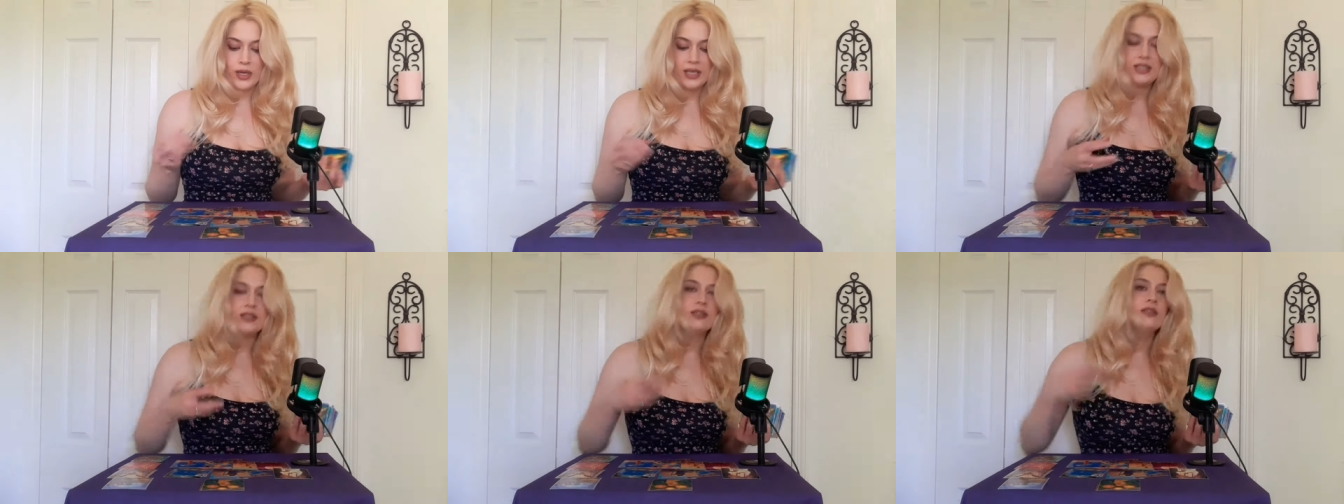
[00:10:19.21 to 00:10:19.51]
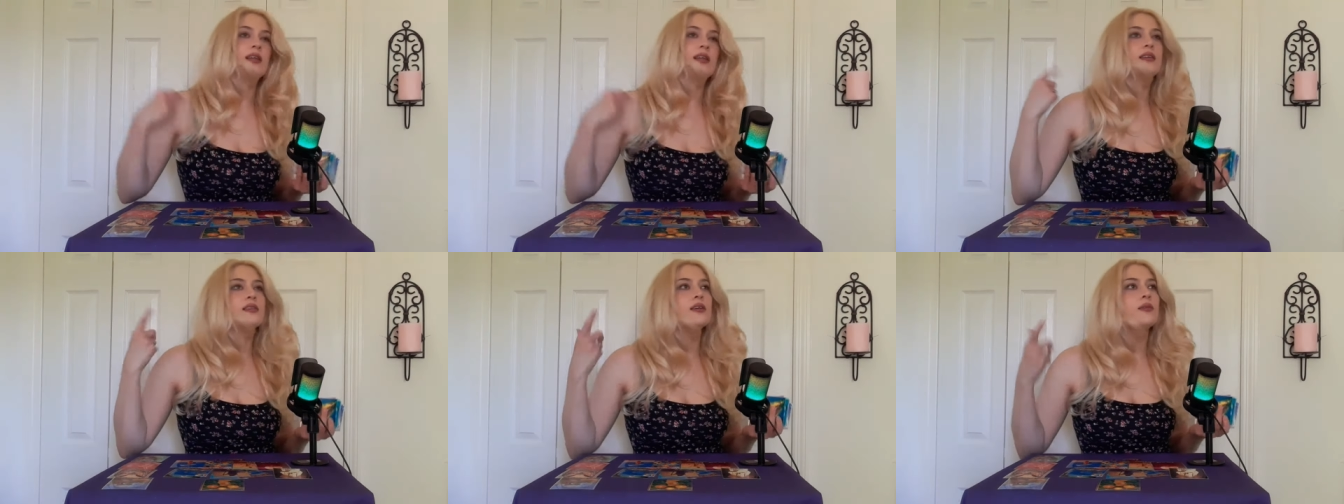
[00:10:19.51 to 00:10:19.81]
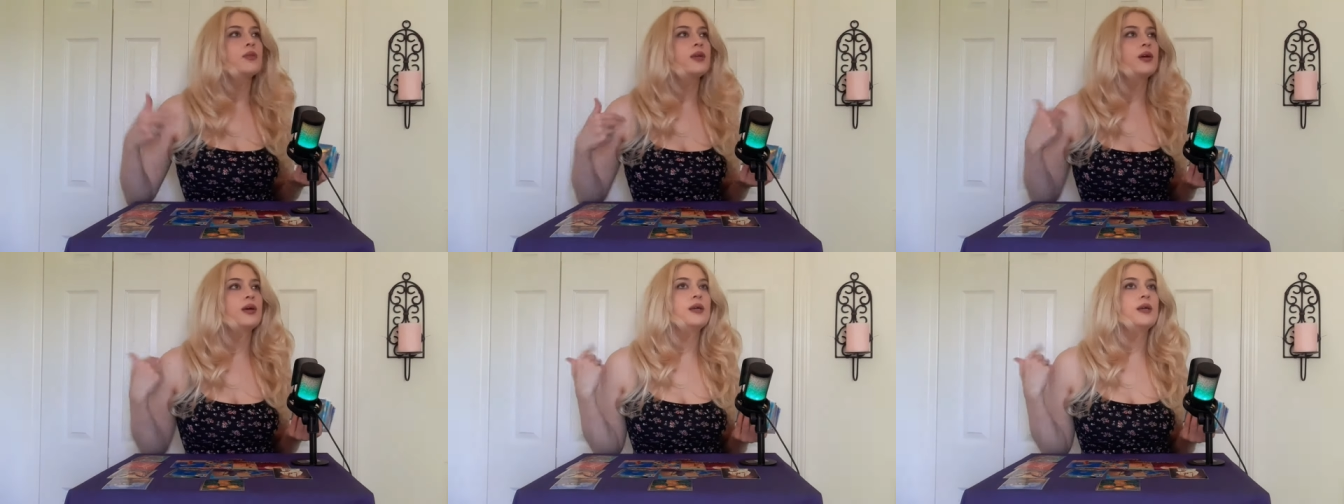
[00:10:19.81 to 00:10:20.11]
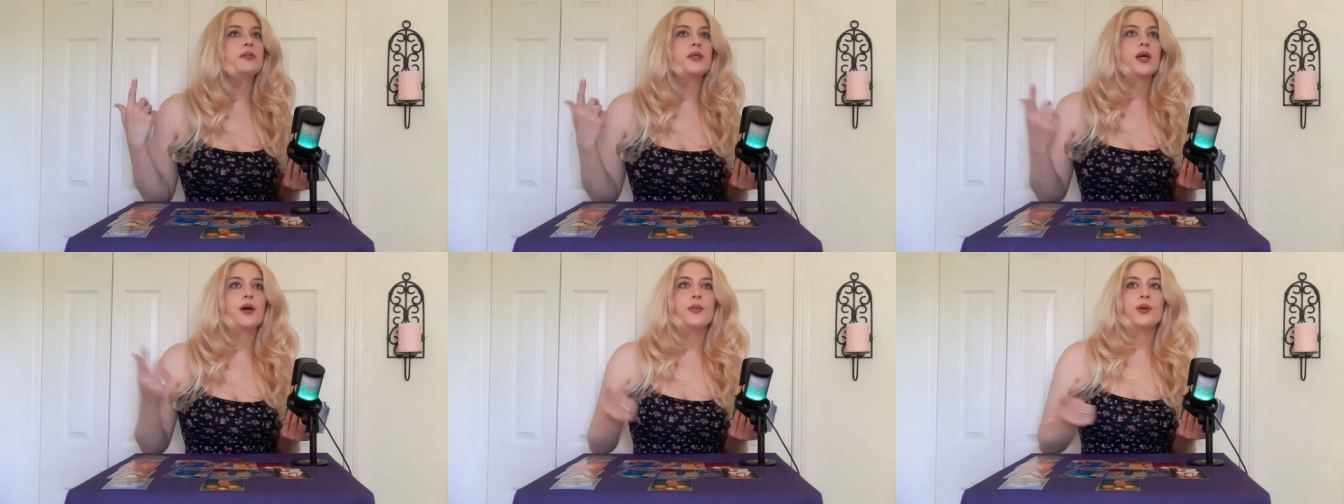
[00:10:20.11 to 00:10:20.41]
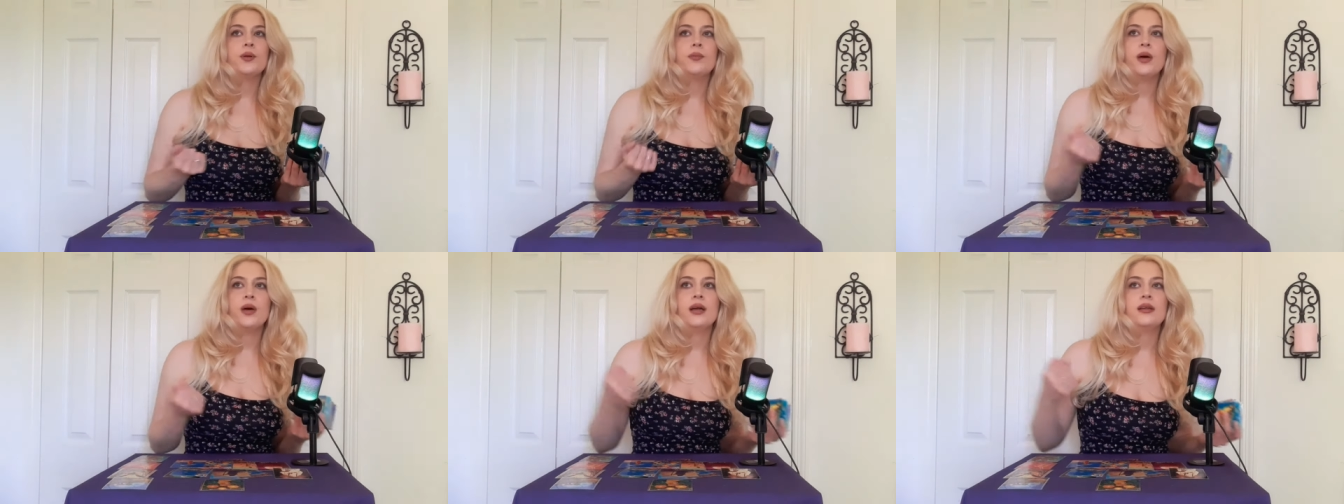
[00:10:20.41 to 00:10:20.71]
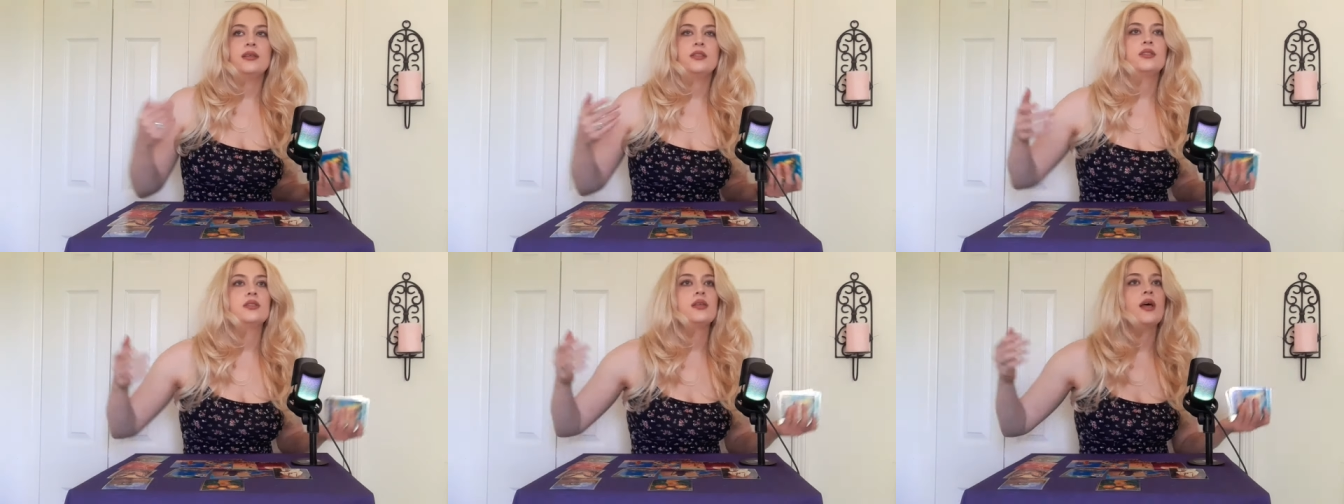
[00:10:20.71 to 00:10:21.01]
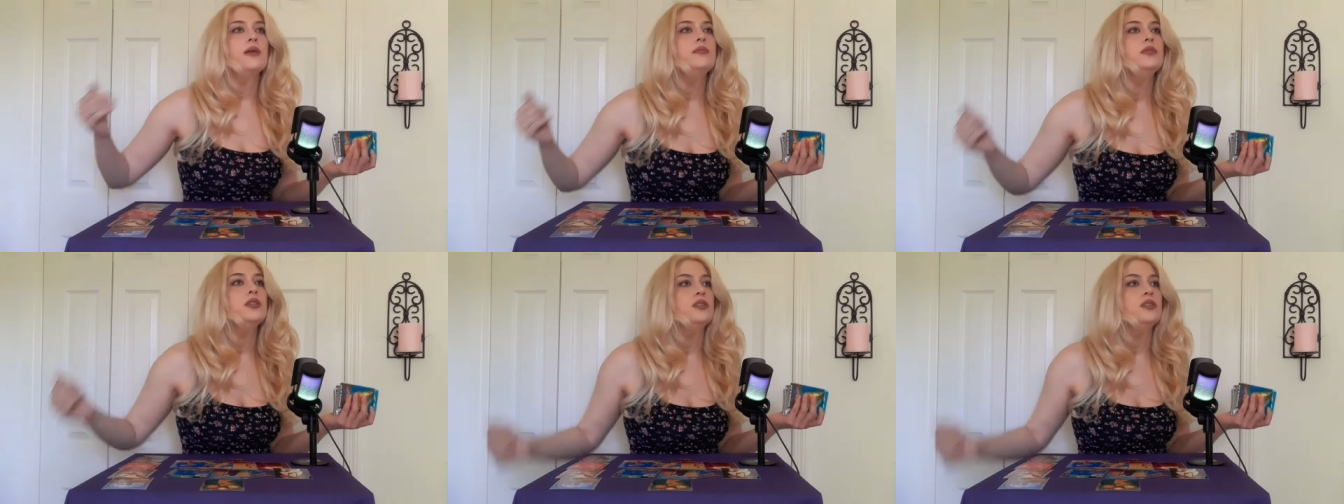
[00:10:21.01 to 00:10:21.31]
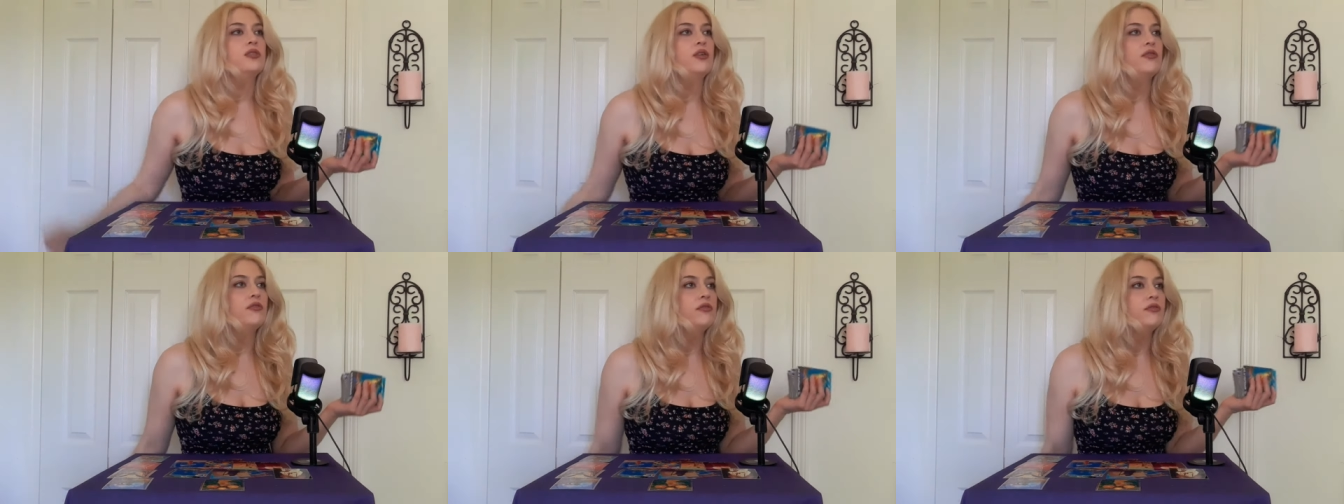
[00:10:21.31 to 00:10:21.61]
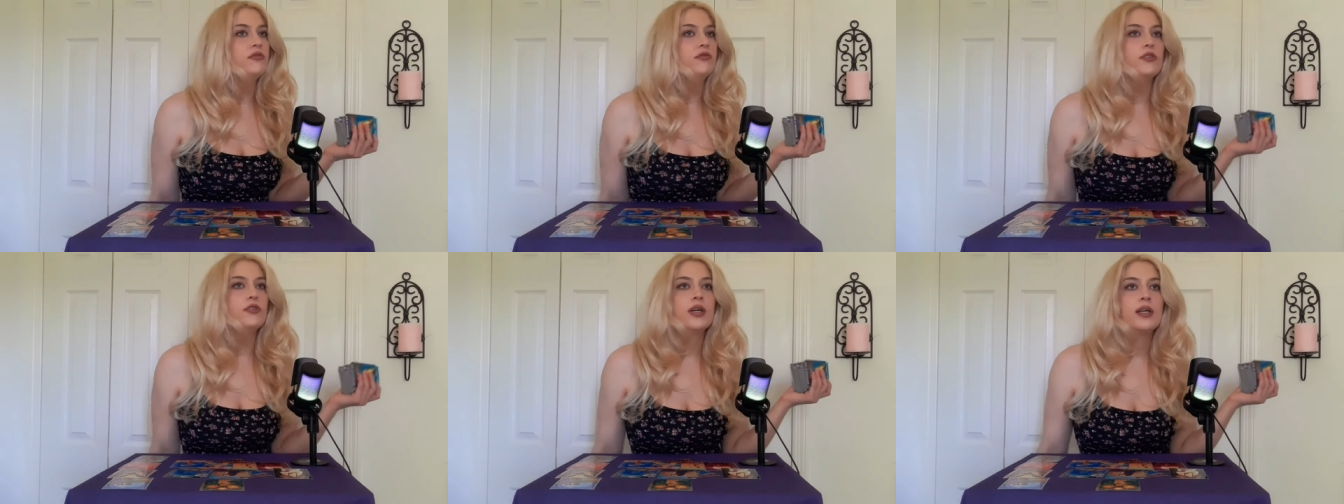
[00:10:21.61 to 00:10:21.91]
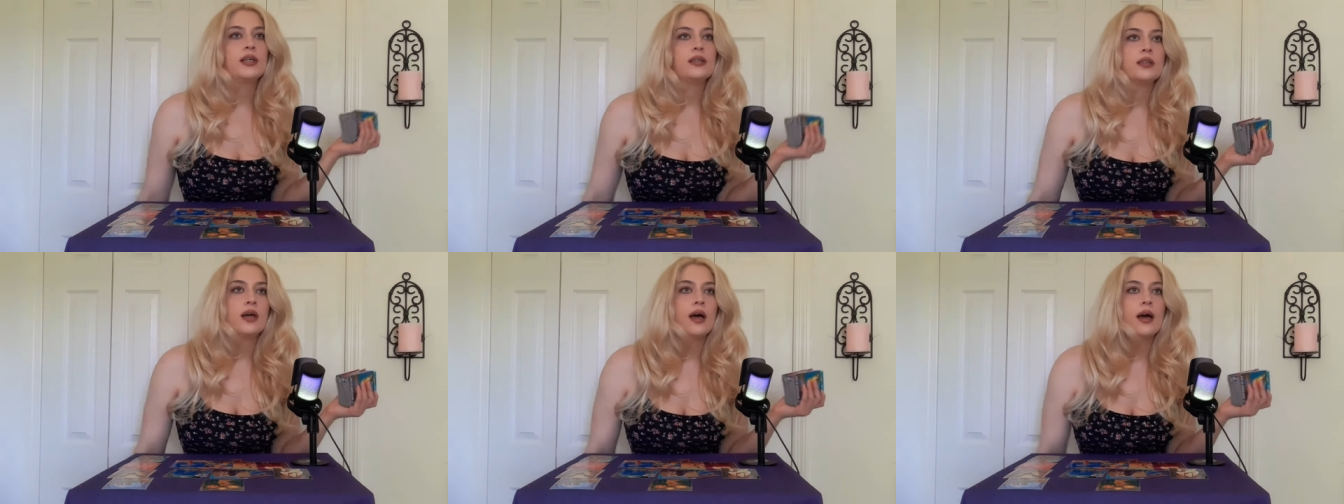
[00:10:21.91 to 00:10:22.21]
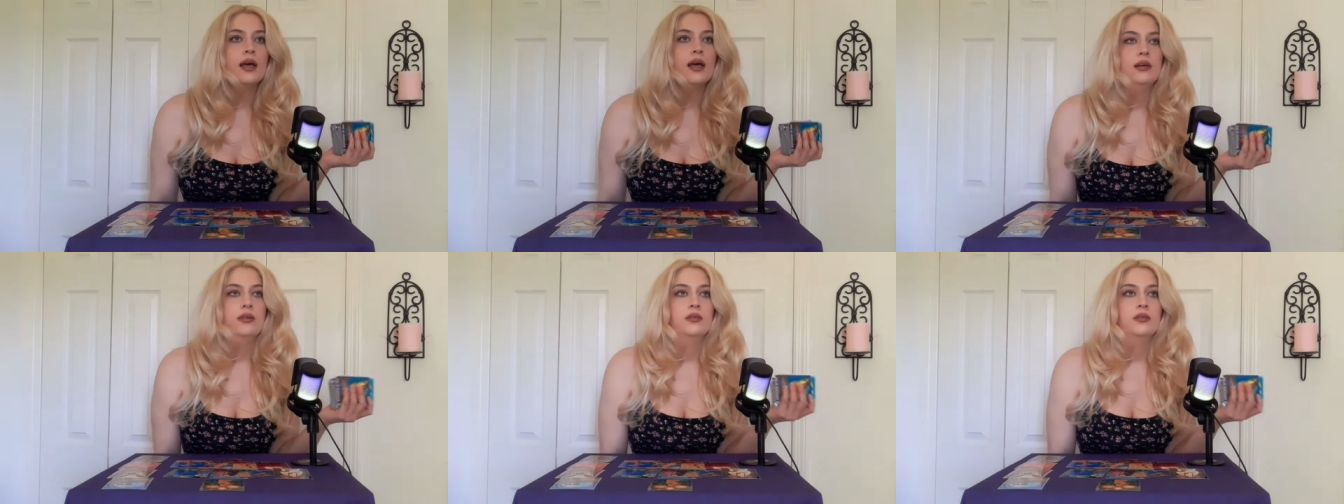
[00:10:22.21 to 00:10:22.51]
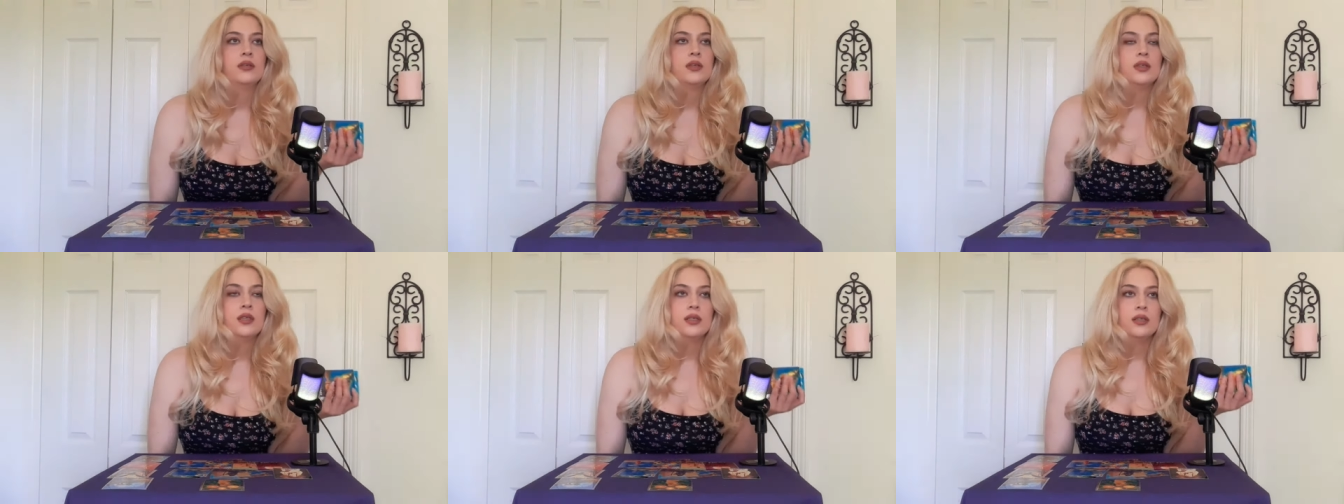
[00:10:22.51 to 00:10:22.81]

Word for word: That's something that keeps coming to mind. It's just, I'm just so freaking tired